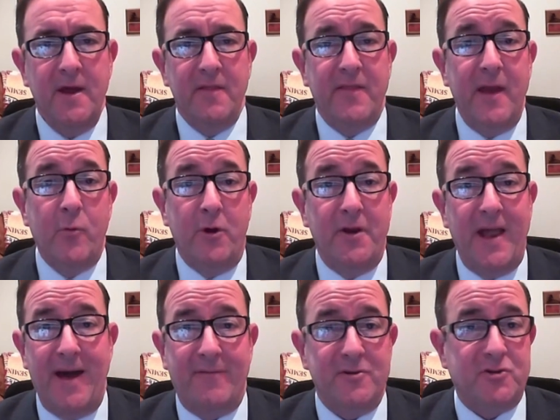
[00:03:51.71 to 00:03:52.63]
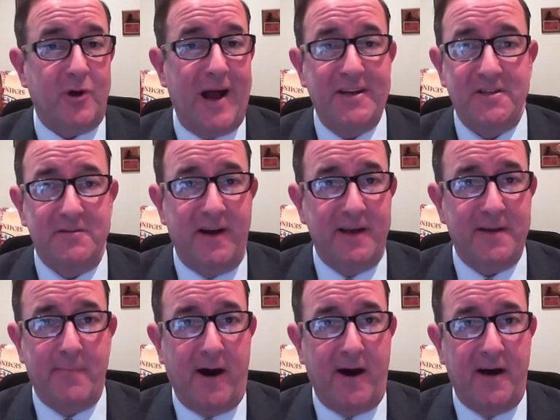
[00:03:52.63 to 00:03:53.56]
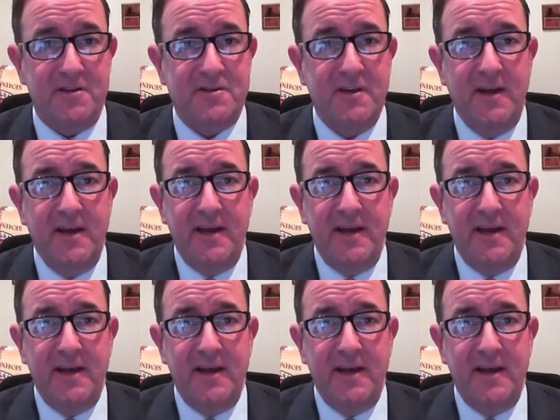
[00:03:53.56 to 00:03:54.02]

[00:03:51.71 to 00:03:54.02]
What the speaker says: They wouldn't have a tragedy like Moss.